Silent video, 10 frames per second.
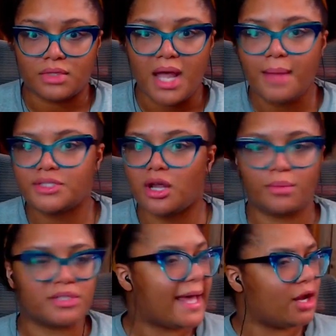I'm sorry,
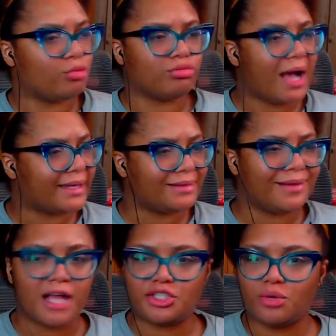was that a rocket
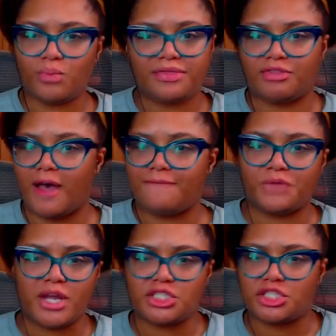launcher? What the
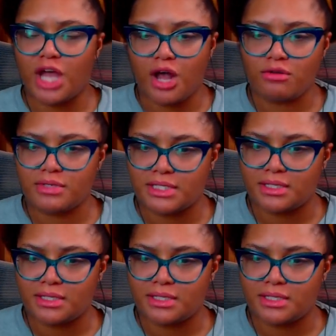French toast?